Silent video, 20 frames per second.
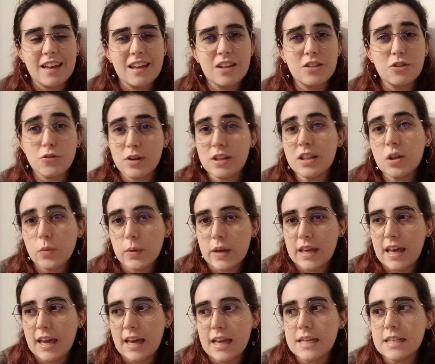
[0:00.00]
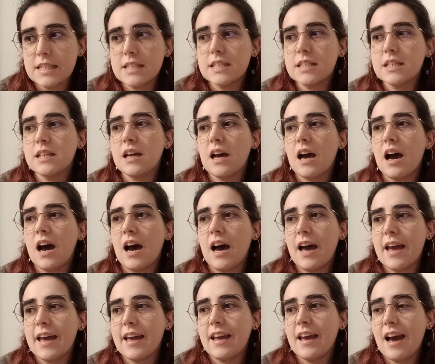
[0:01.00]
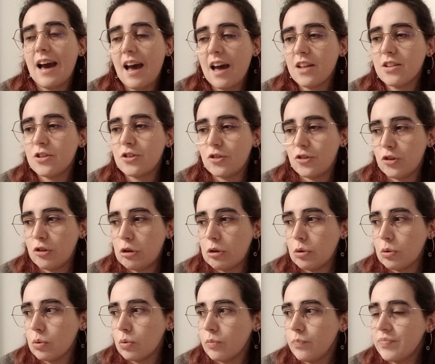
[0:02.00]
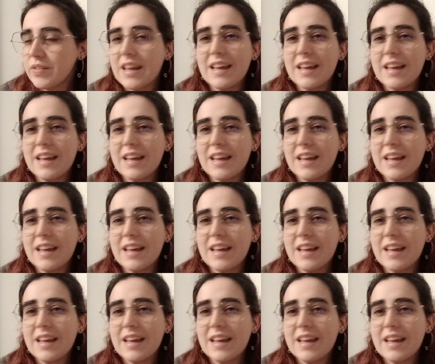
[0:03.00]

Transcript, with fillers: during the weekend, I had to